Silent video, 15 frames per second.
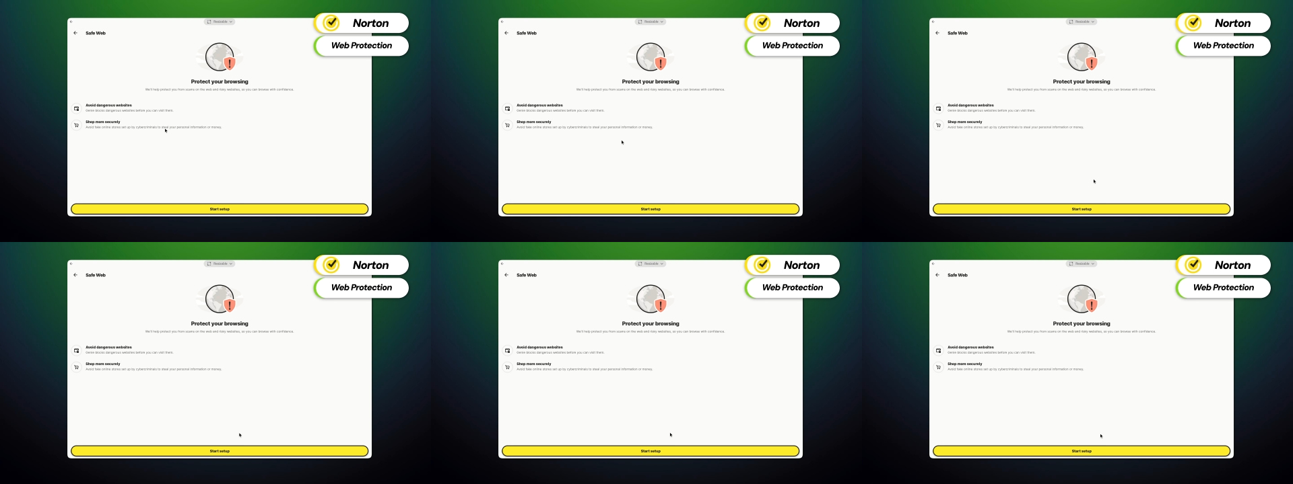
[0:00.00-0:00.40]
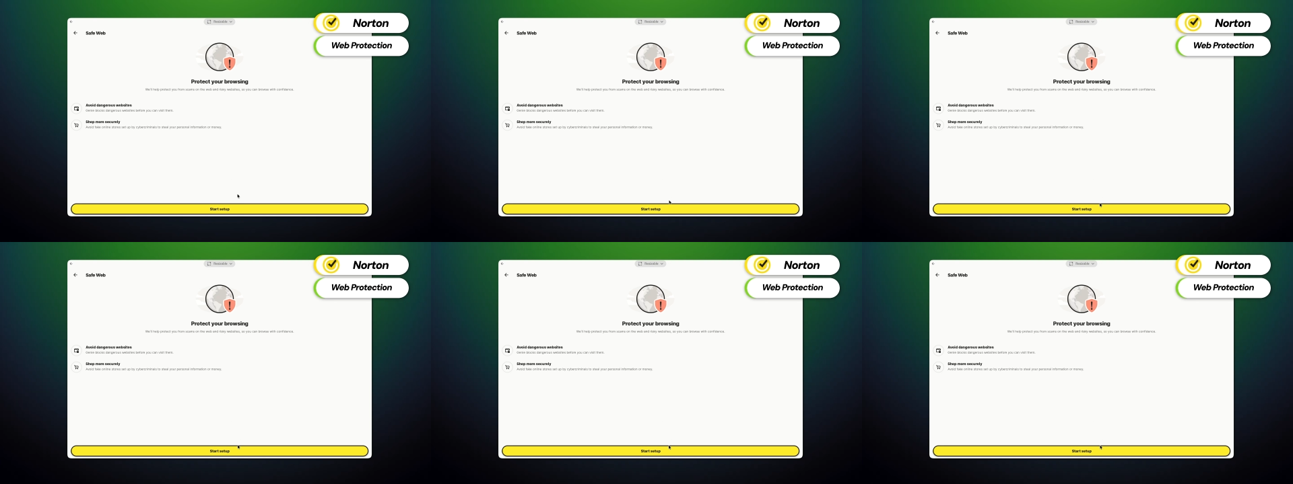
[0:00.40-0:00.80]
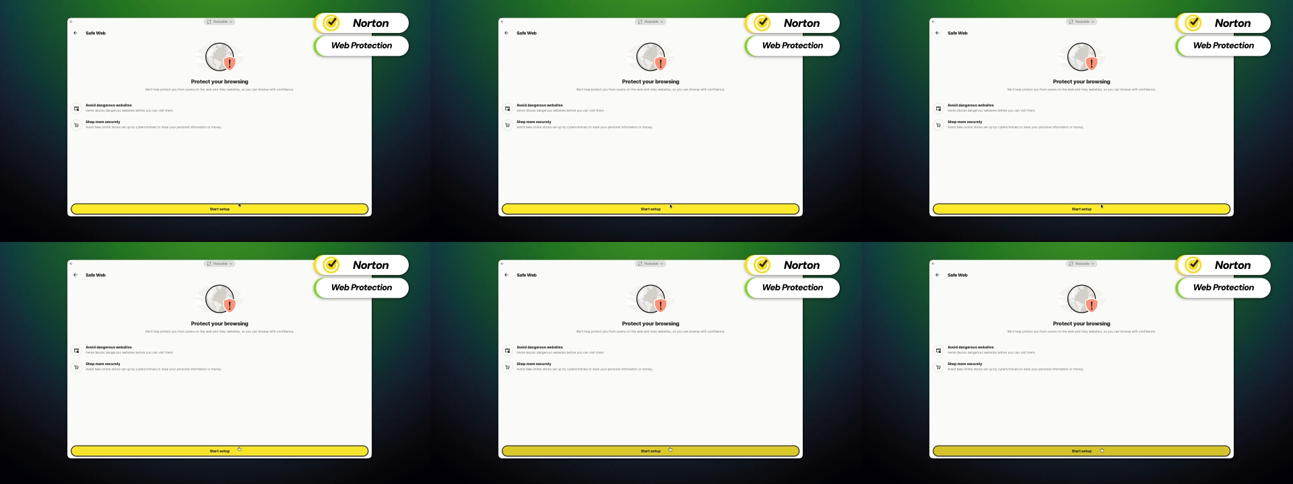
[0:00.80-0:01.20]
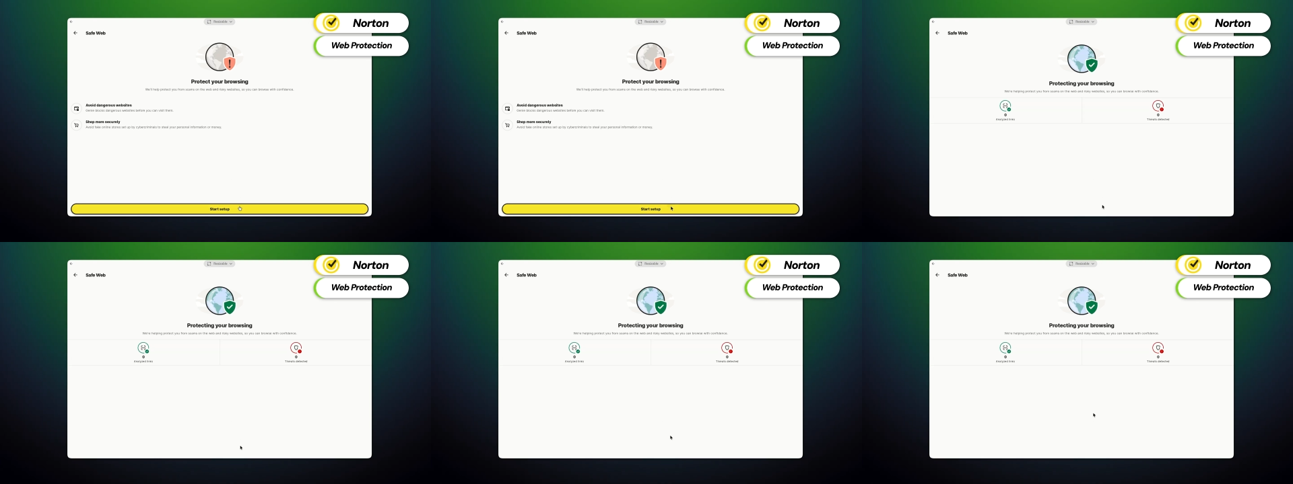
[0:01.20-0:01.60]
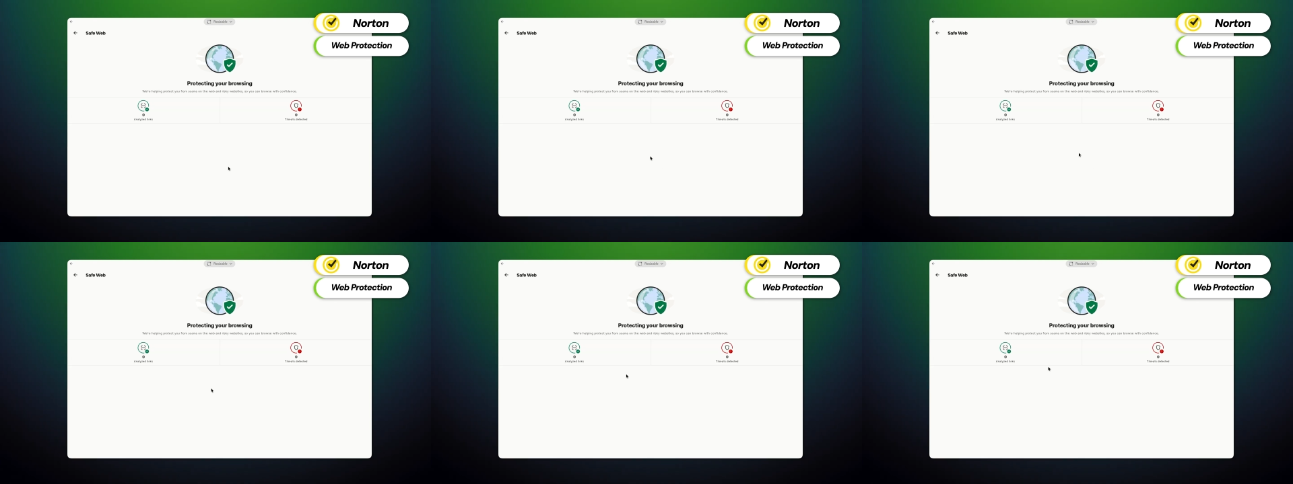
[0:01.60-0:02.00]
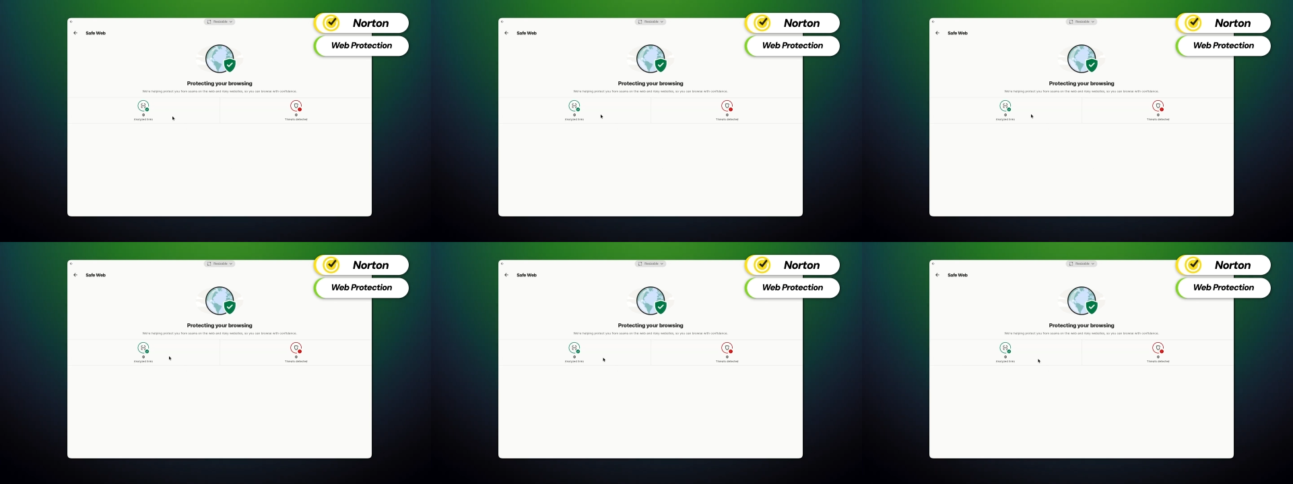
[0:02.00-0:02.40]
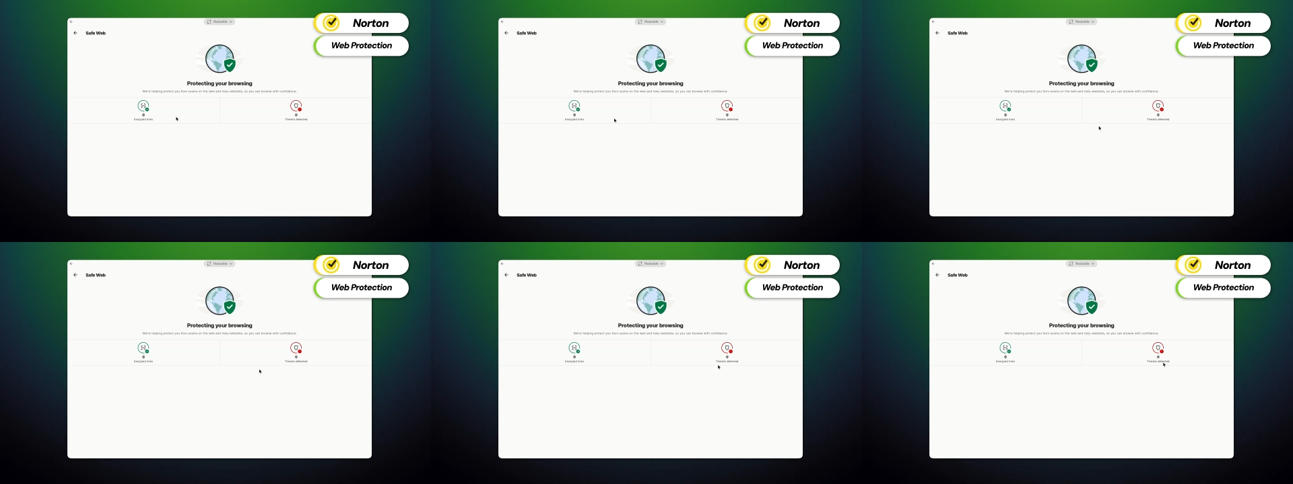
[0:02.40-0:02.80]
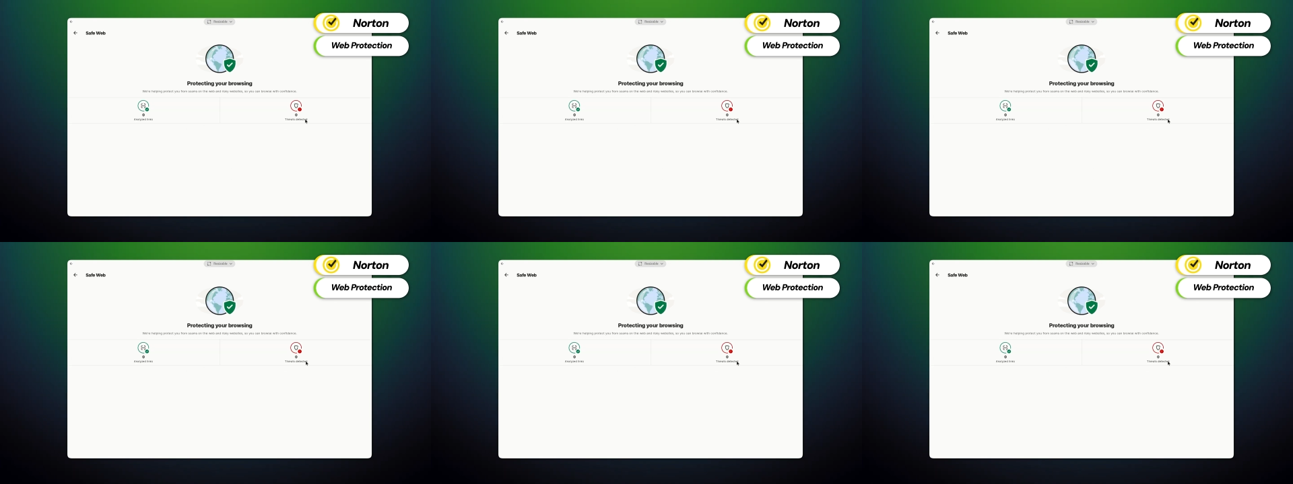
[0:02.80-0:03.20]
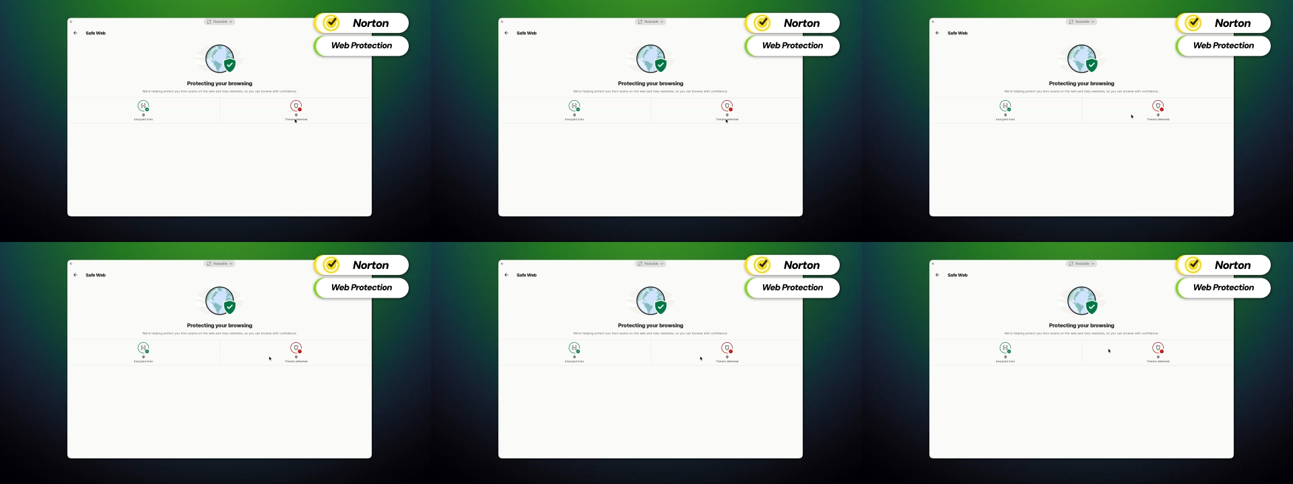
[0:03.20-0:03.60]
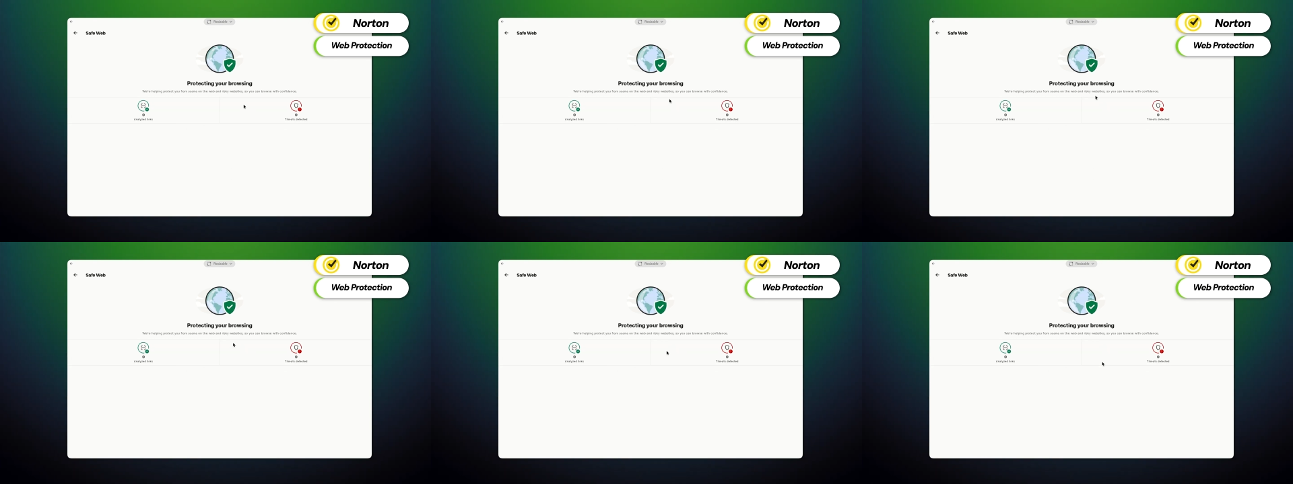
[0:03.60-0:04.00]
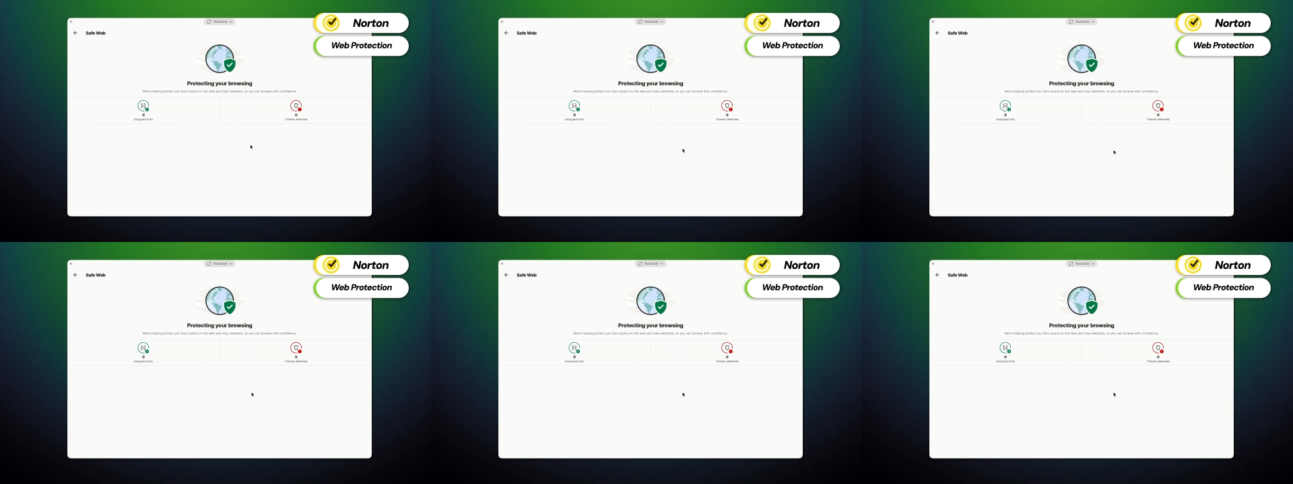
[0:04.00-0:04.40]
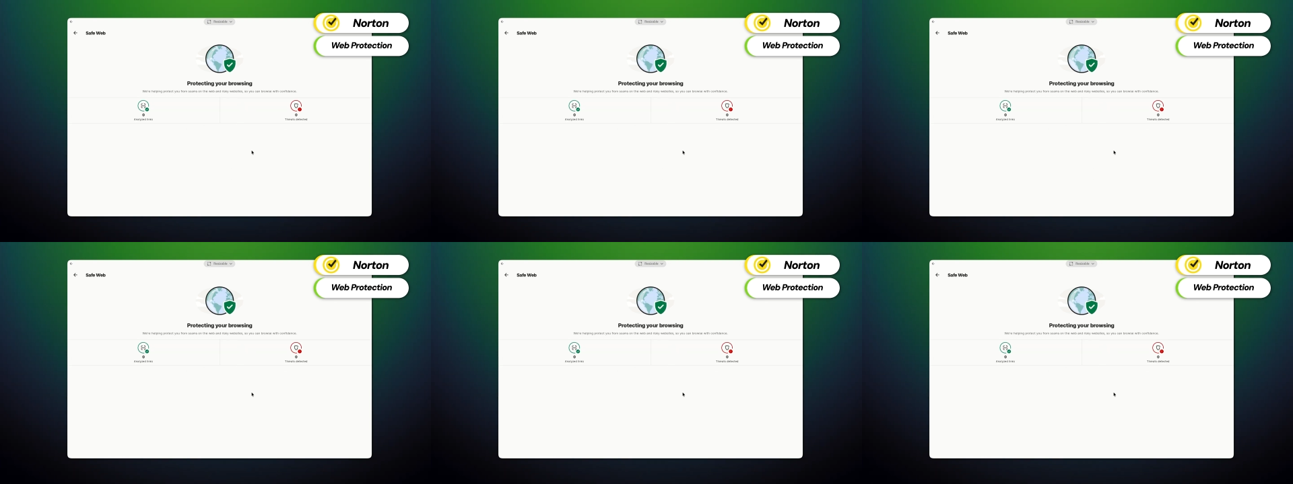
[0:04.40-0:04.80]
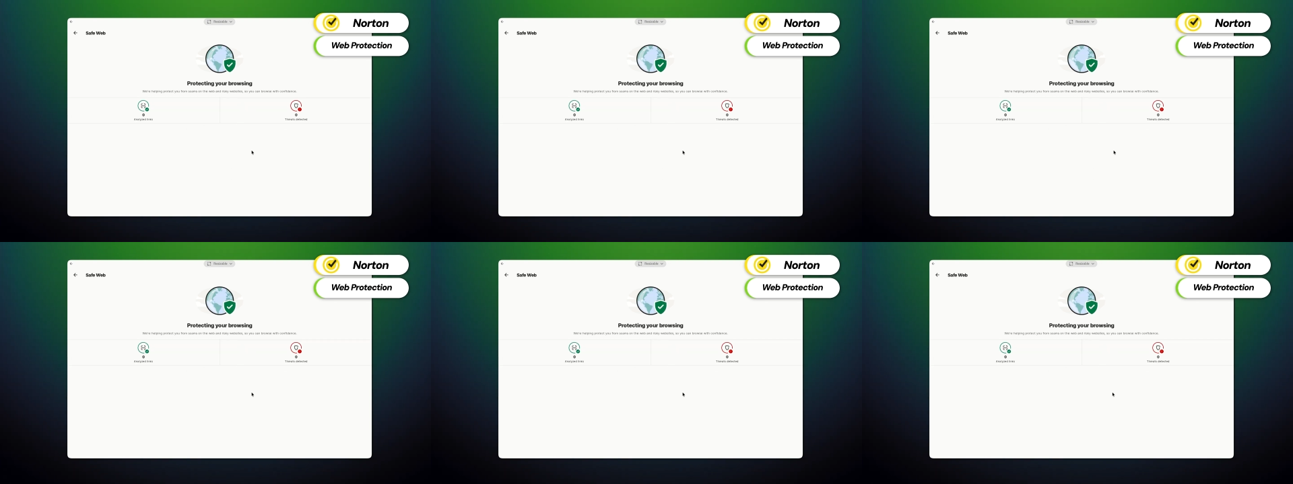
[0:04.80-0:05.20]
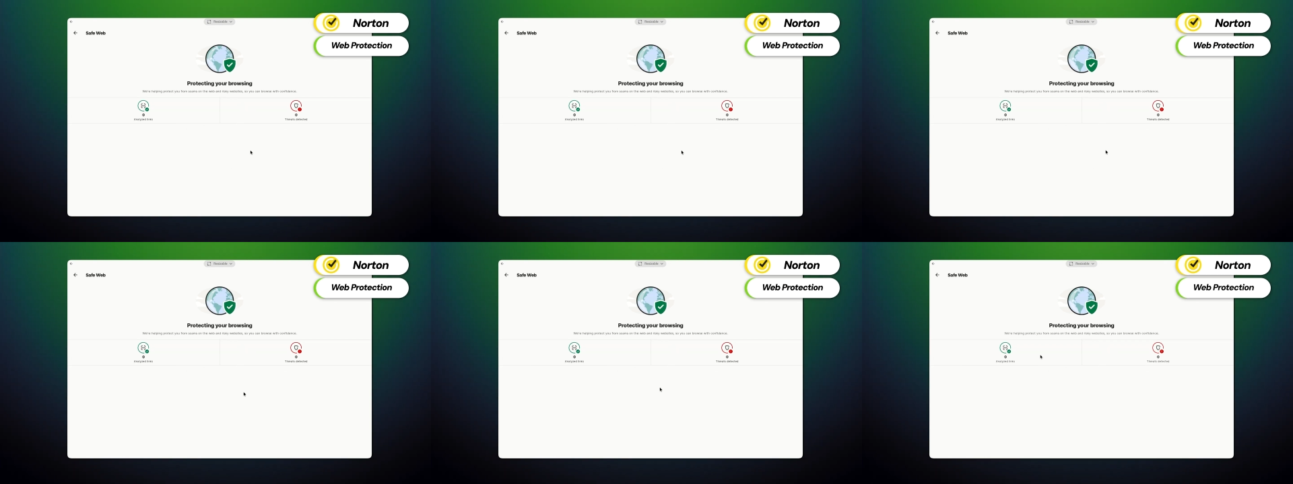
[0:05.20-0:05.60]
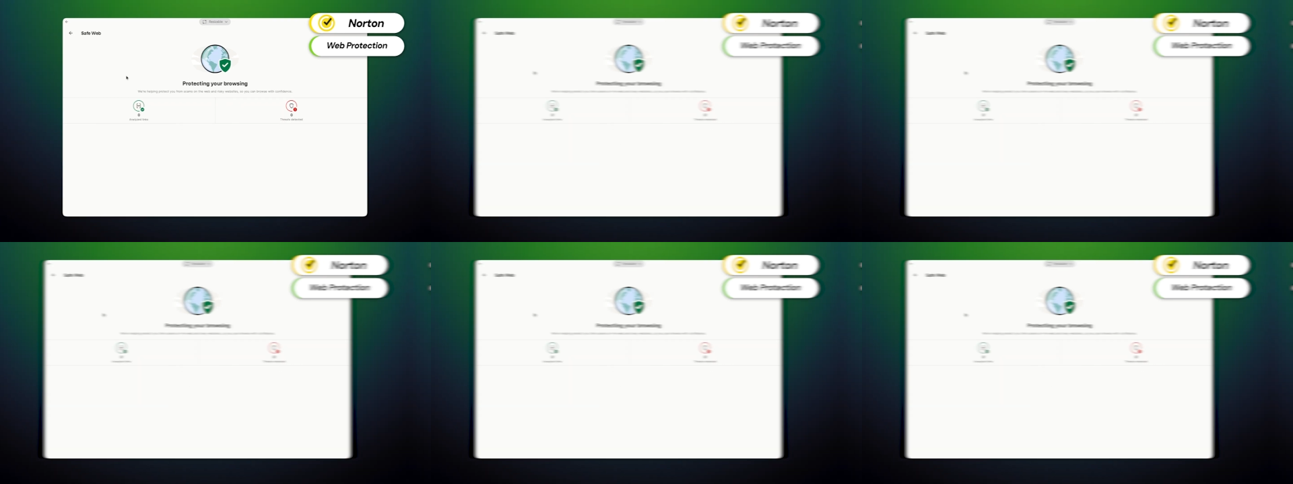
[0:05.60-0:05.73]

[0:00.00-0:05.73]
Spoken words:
No face is visible, so there are no lips to read.